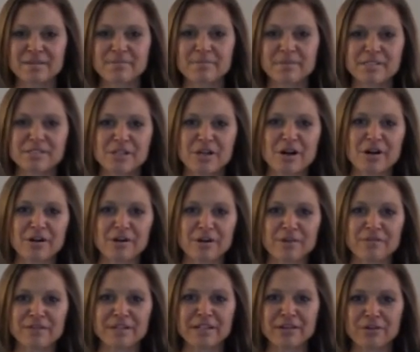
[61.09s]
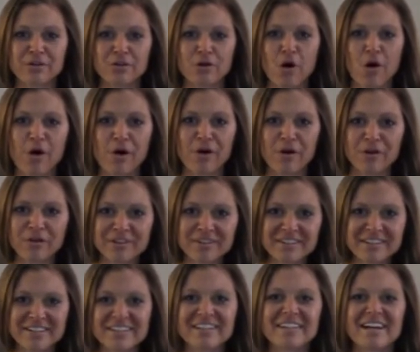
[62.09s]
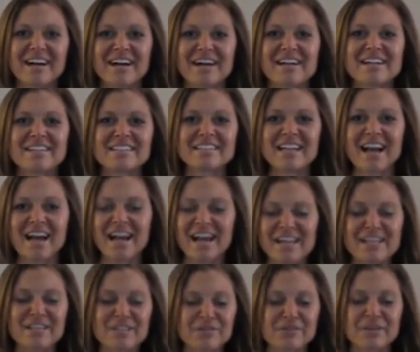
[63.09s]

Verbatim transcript: my dog over here, Carl. Uh, you